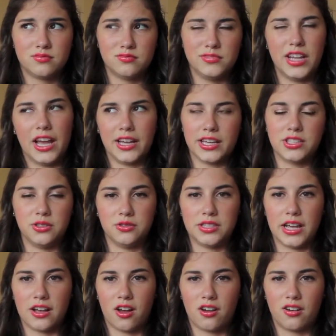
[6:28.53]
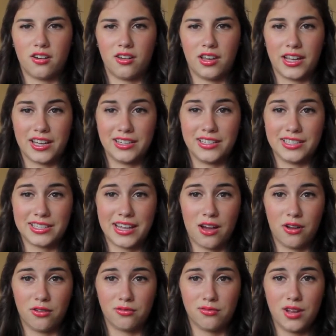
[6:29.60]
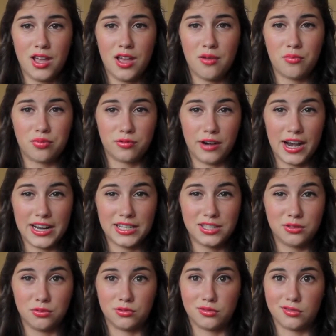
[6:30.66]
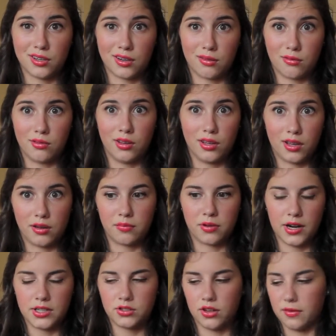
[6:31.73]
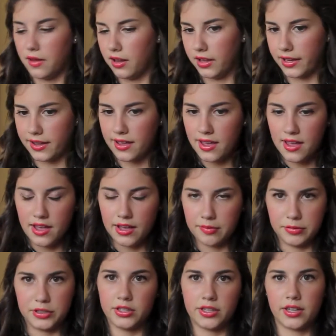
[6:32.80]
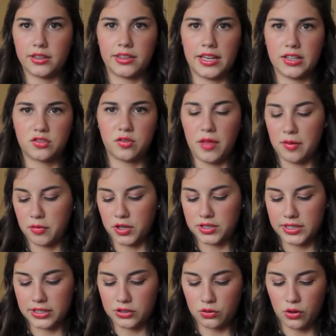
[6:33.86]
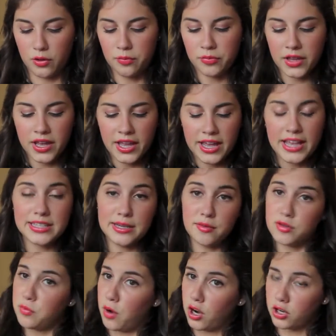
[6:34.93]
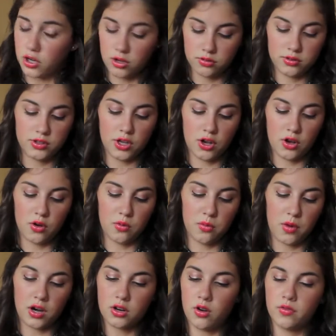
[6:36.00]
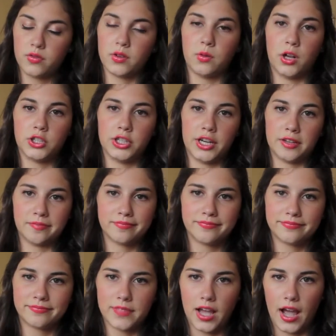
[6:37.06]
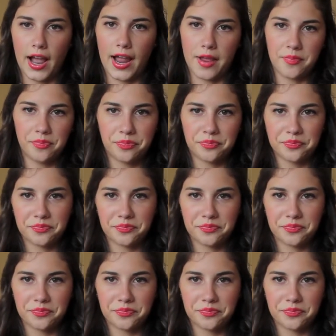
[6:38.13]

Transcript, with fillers: yeah, I guess you would say I got on like a discount price, which was like a really good price. So I bought like a bajillion things from that person at school. His name is Marco. So Marco, if you're watching, hi.